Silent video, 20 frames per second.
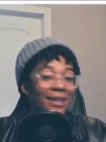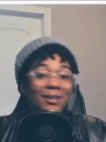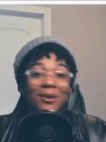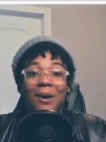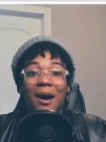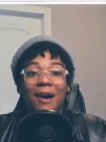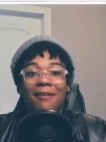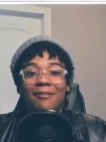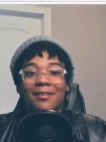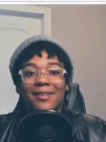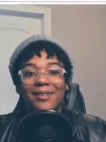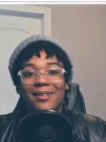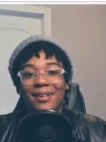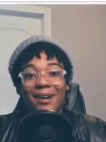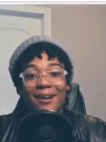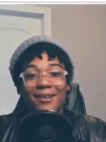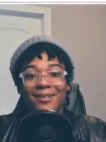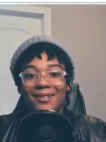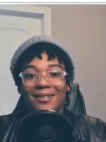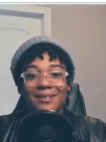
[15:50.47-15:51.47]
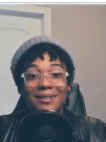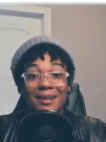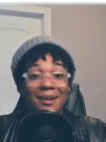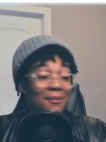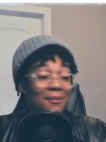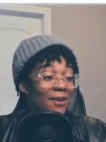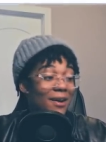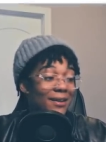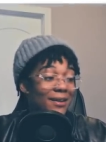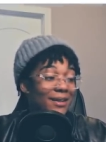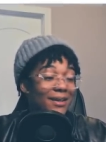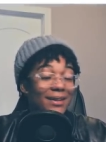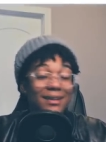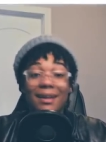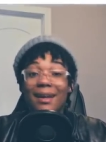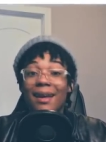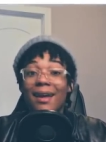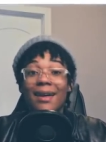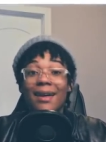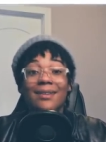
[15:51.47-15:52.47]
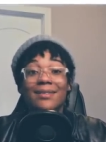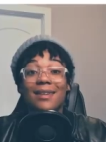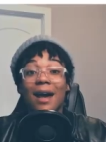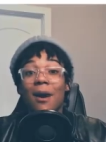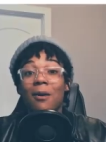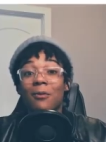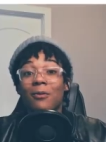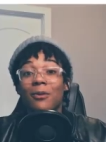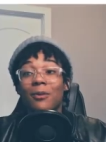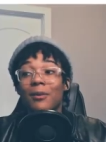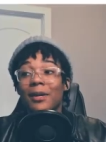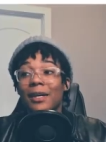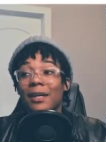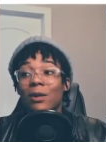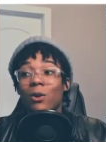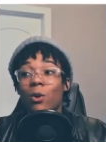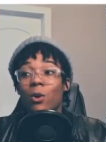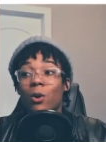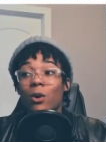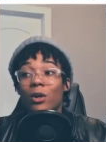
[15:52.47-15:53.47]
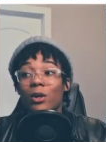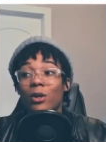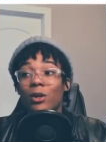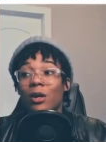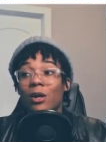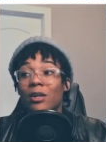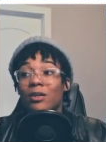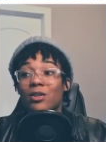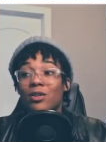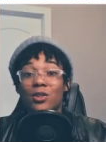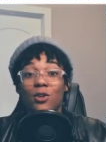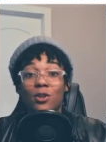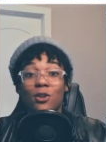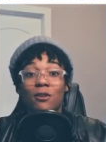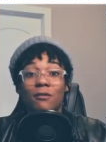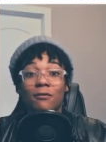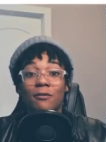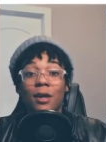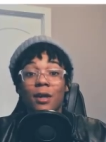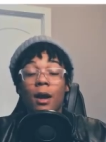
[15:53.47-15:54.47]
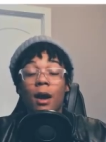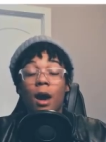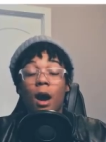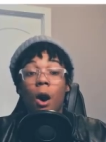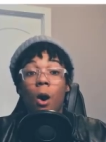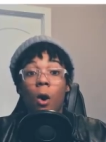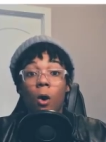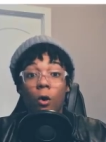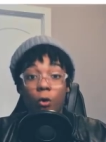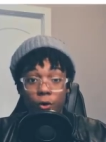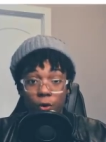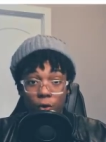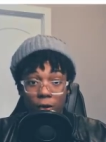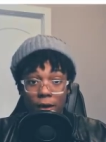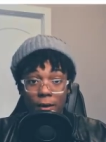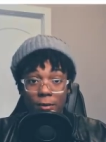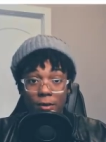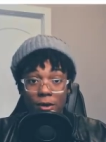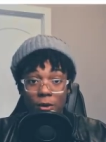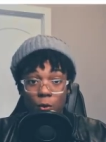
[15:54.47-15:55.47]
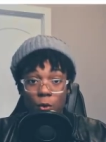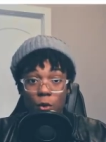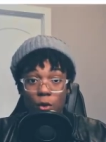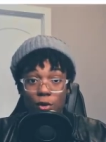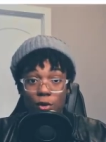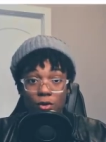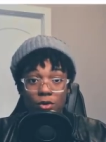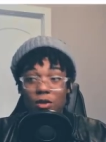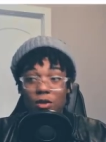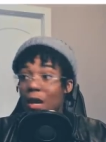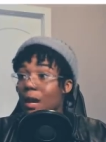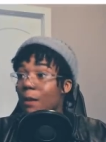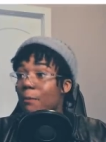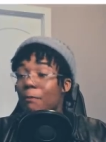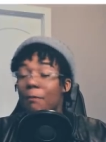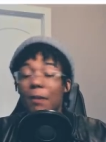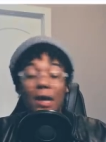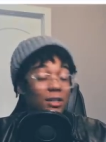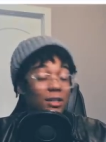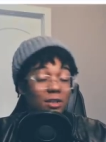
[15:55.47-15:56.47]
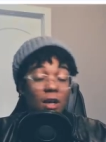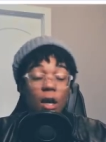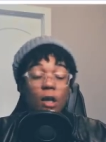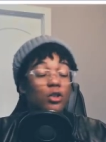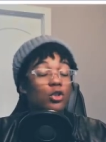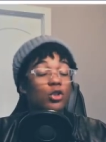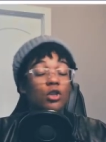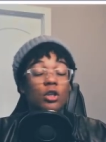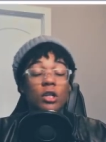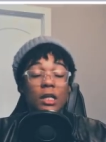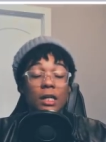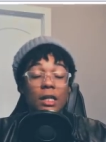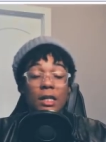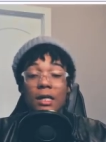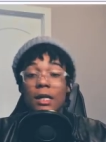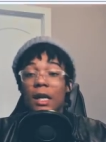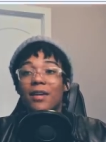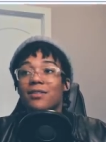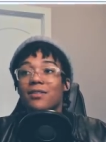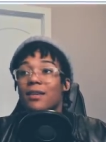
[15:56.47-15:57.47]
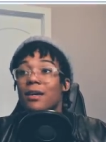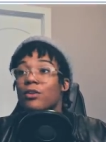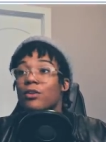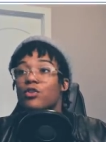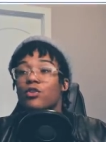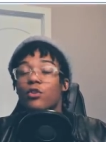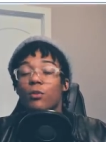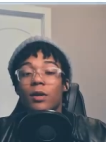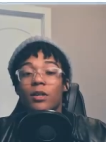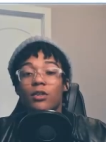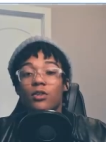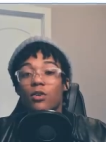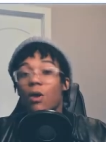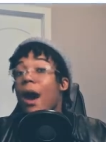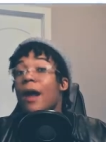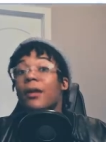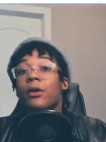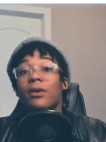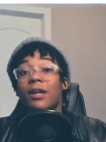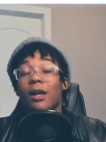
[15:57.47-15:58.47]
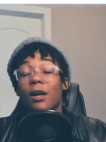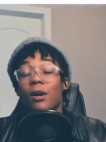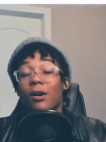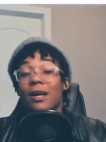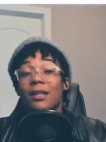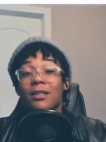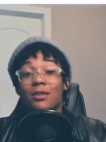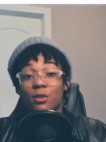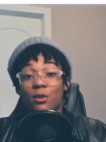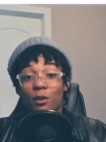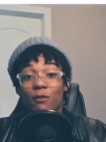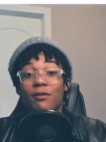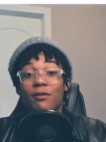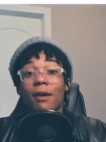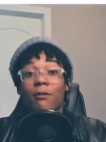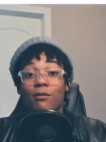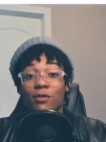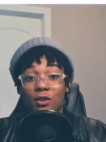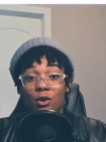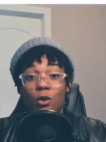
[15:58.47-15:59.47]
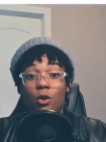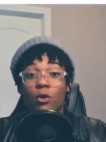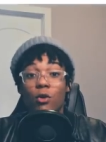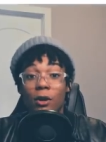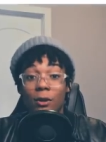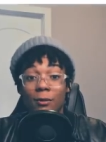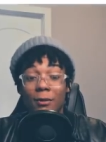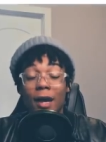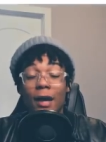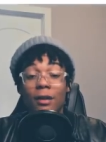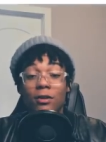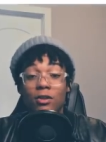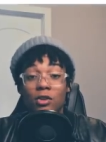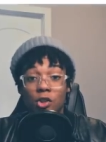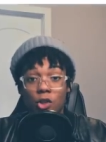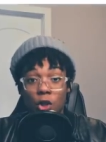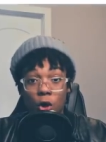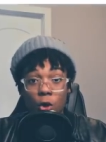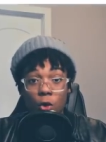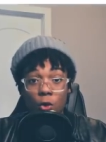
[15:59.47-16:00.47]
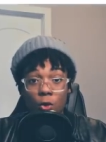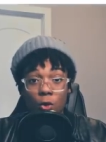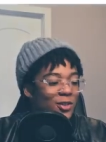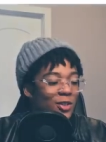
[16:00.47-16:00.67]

I don't have anything else to say about it. His album, Igor, deserved all the Grammy Awards, best country, best instrumental, I don't care. It deserved every single Grammy at the show.